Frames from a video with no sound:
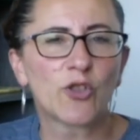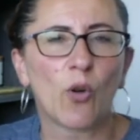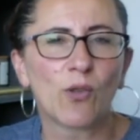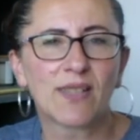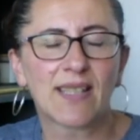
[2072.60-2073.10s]

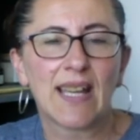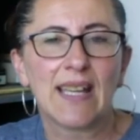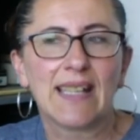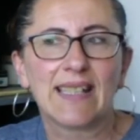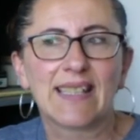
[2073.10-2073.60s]
those
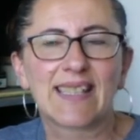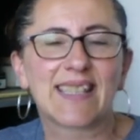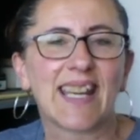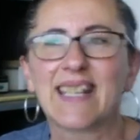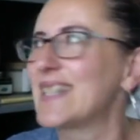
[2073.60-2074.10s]

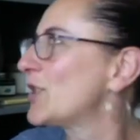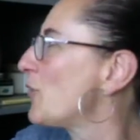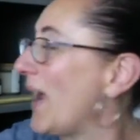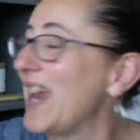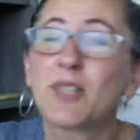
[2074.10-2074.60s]
6
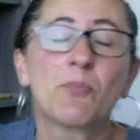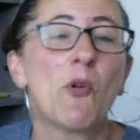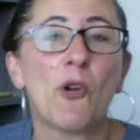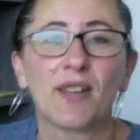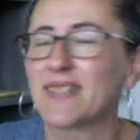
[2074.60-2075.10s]
to 8
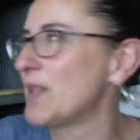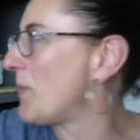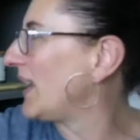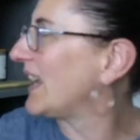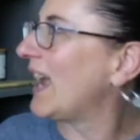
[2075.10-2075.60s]
points,
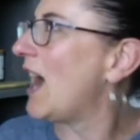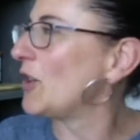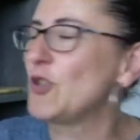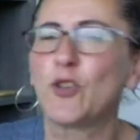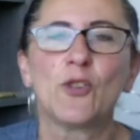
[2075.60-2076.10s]
depending how
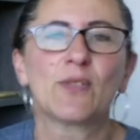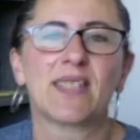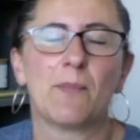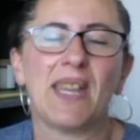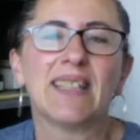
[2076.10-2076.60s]
you use
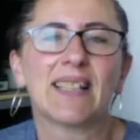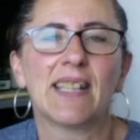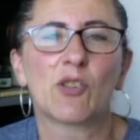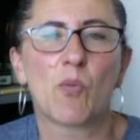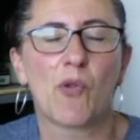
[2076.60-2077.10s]
them in
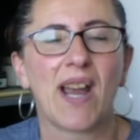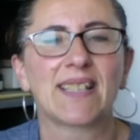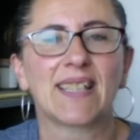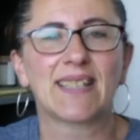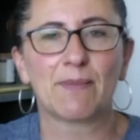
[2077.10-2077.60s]
clinical
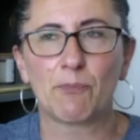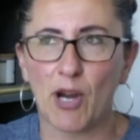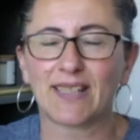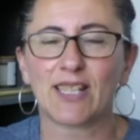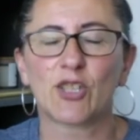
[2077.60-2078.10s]
practice,
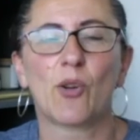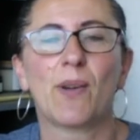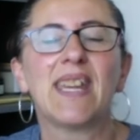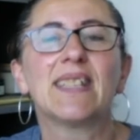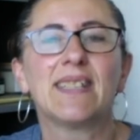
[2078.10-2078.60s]

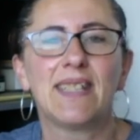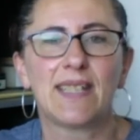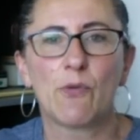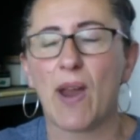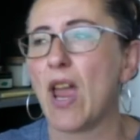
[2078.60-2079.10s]
in an
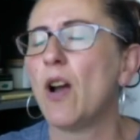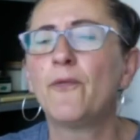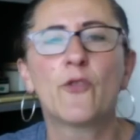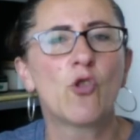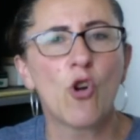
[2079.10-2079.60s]
easy way.
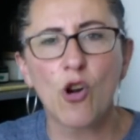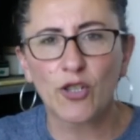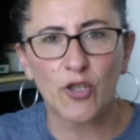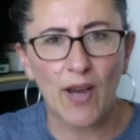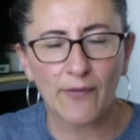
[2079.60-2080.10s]
Of
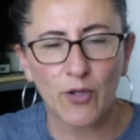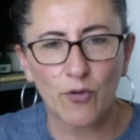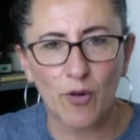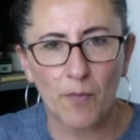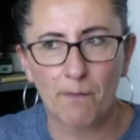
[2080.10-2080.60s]
course, you have to
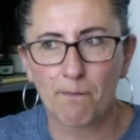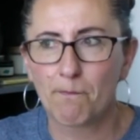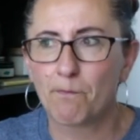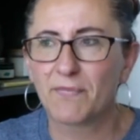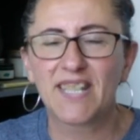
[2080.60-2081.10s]
do a
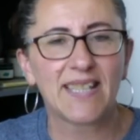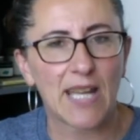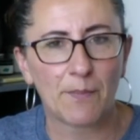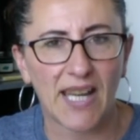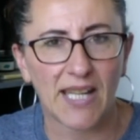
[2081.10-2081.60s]

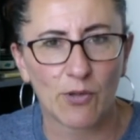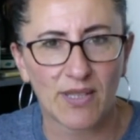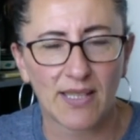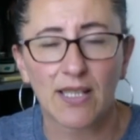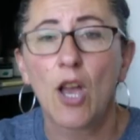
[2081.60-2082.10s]
TCM
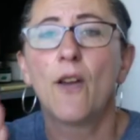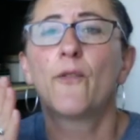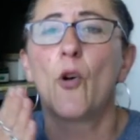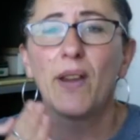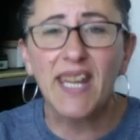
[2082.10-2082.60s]
diagnosis
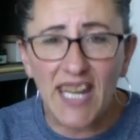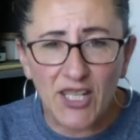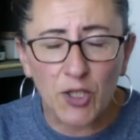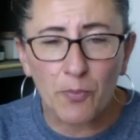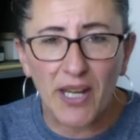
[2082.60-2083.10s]
for
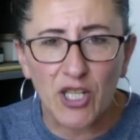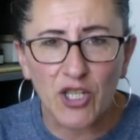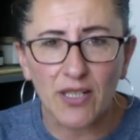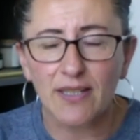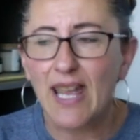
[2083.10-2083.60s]
each
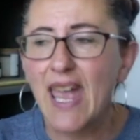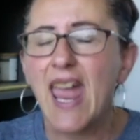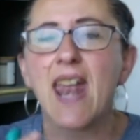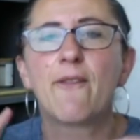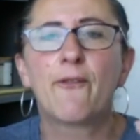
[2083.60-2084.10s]
patient
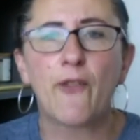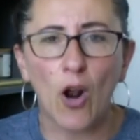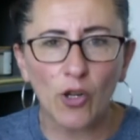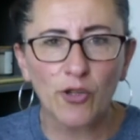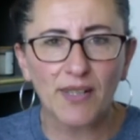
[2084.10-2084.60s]
and
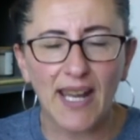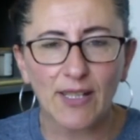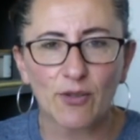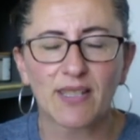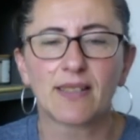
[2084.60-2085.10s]
follow your
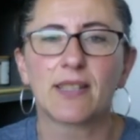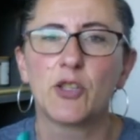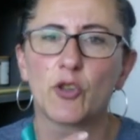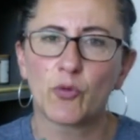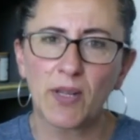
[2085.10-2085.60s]
diagnosis and
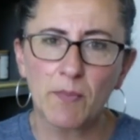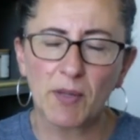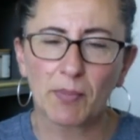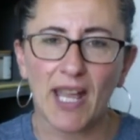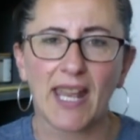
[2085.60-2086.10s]
your
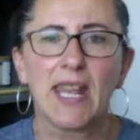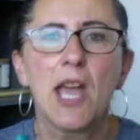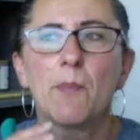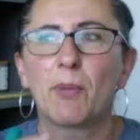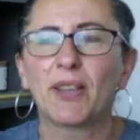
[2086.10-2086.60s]
treatment plan.
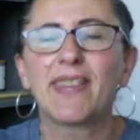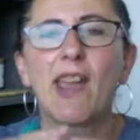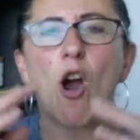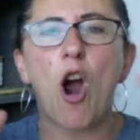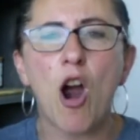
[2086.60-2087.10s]
But
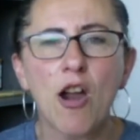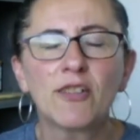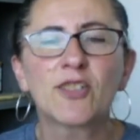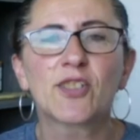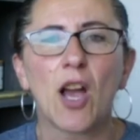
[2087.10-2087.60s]
there are
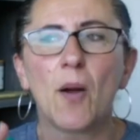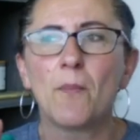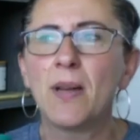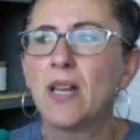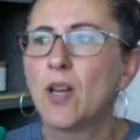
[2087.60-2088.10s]

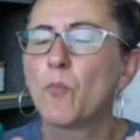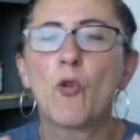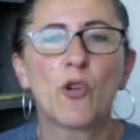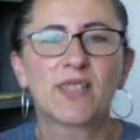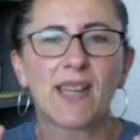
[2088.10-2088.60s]
some
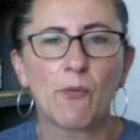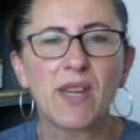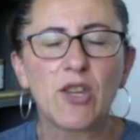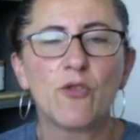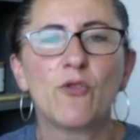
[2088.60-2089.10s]
points that we
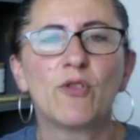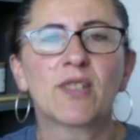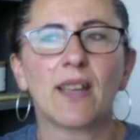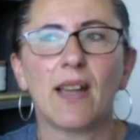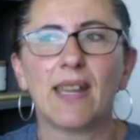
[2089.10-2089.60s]

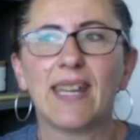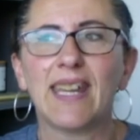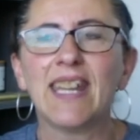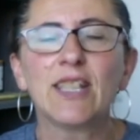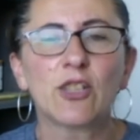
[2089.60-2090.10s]
use in